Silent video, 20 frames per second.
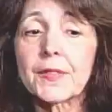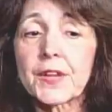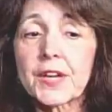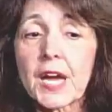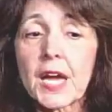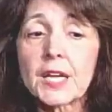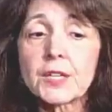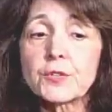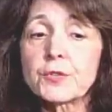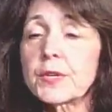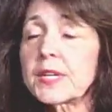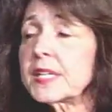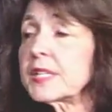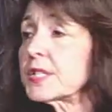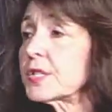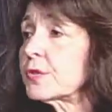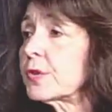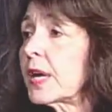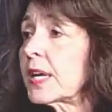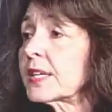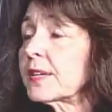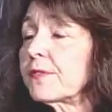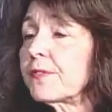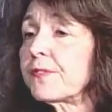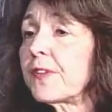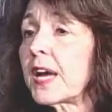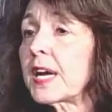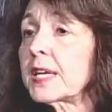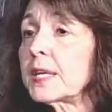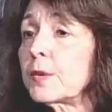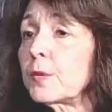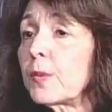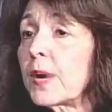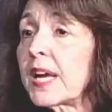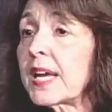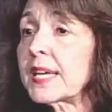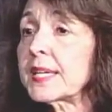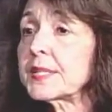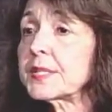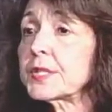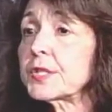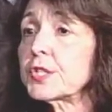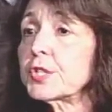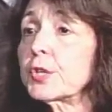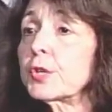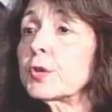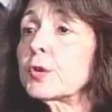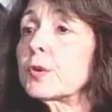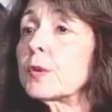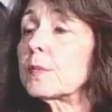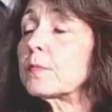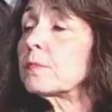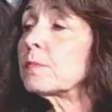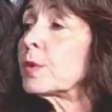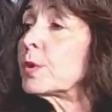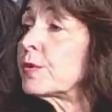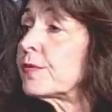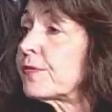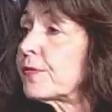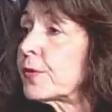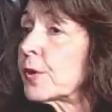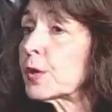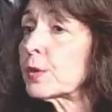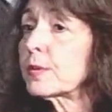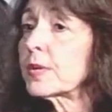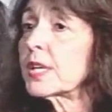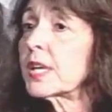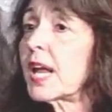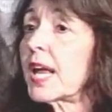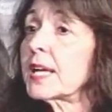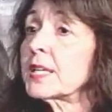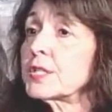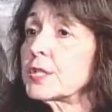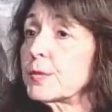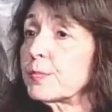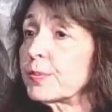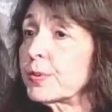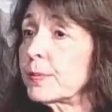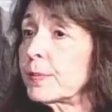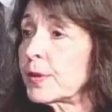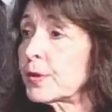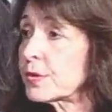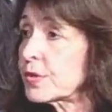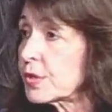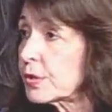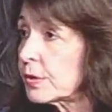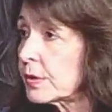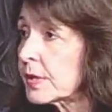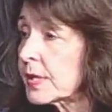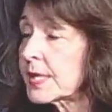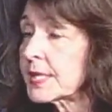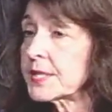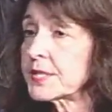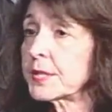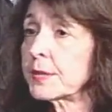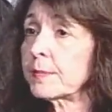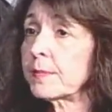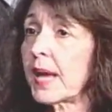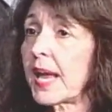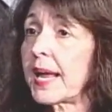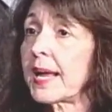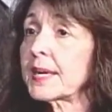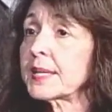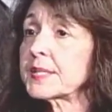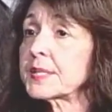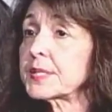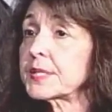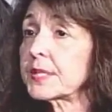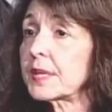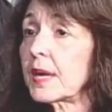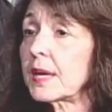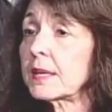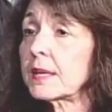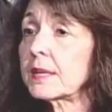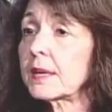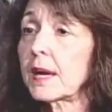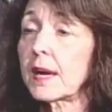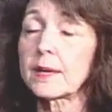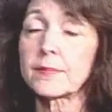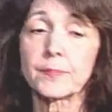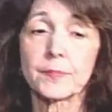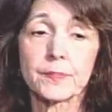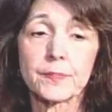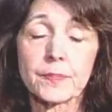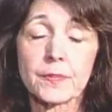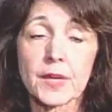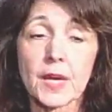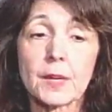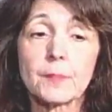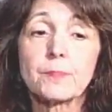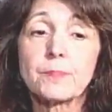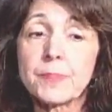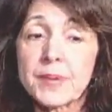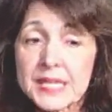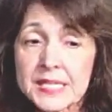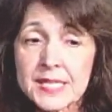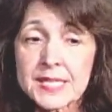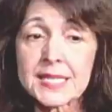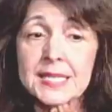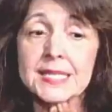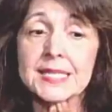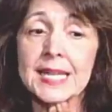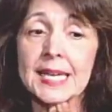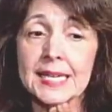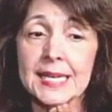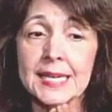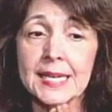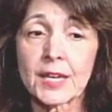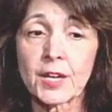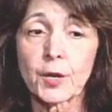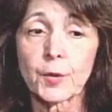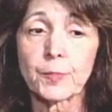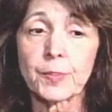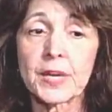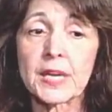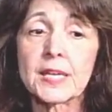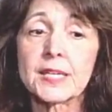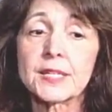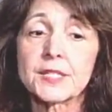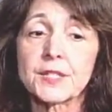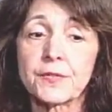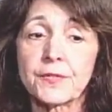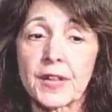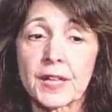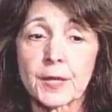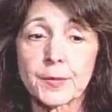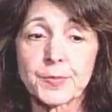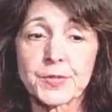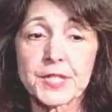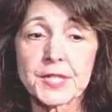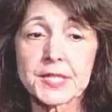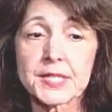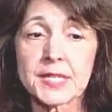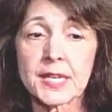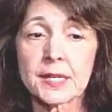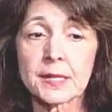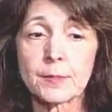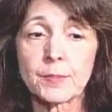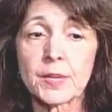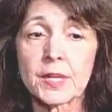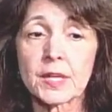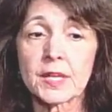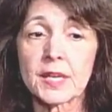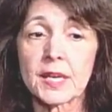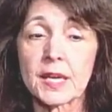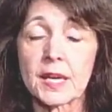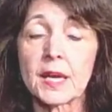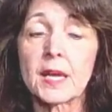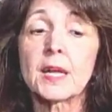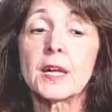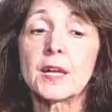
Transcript: The country is trying to find ways to move forward and to promote tourism as a business that can help develop sustainability.